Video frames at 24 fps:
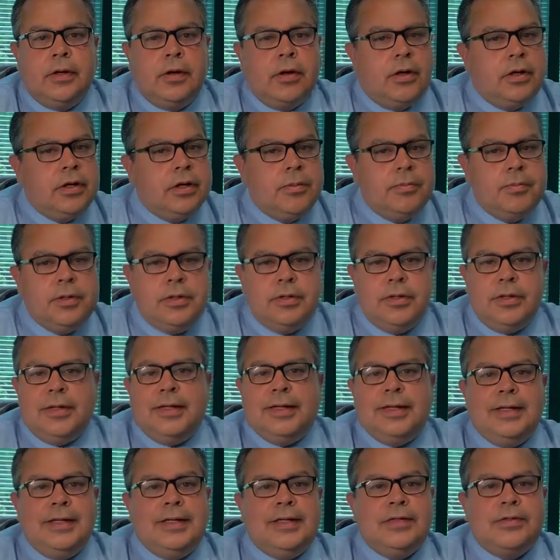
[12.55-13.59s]
Our
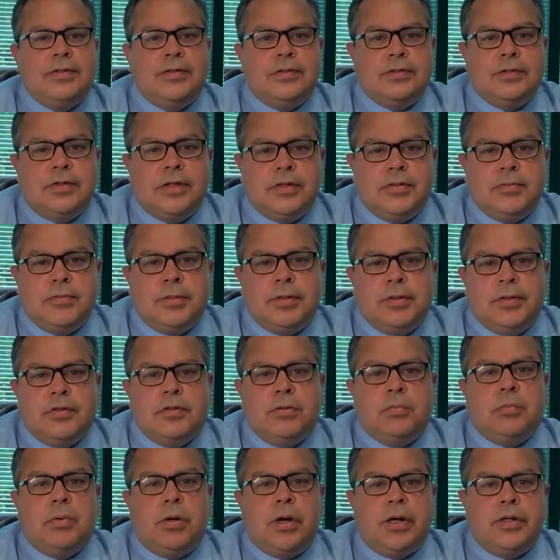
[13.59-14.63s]
community needs assessment
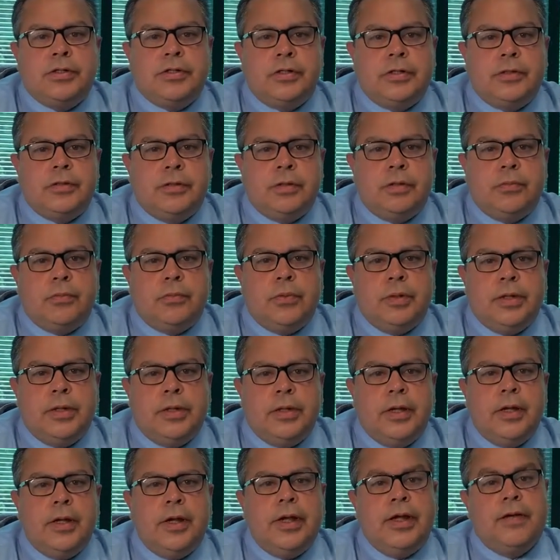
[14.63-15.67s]
is a project that
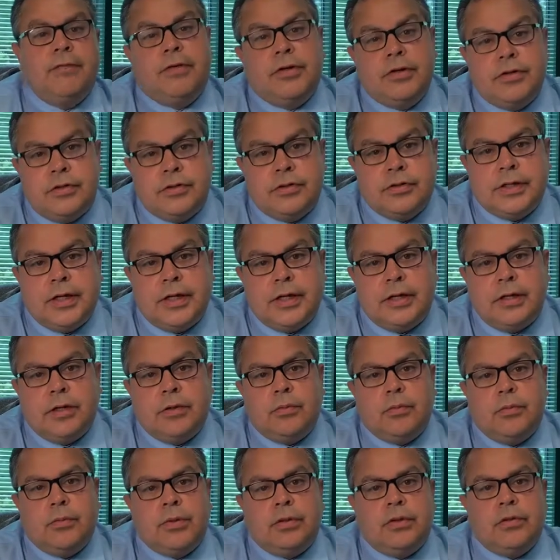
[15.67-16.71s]
we have
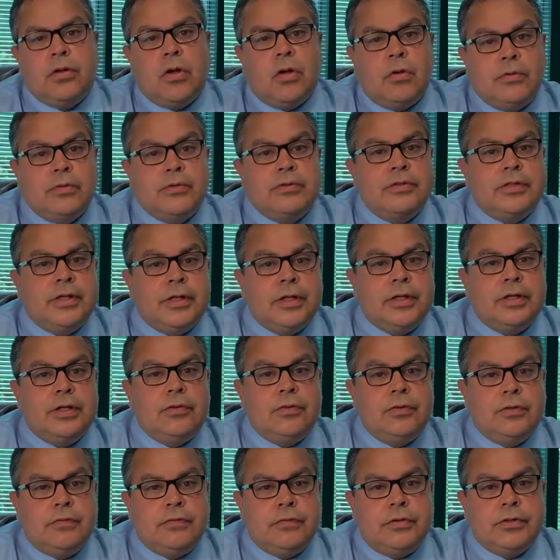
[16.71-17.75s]
undertaken with Dalton State
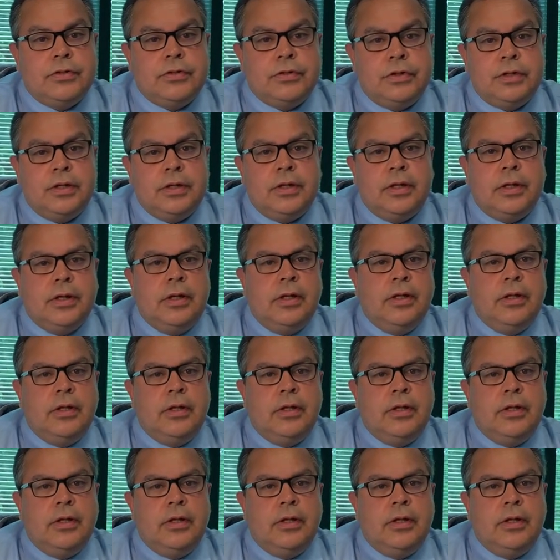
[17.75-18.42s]
University,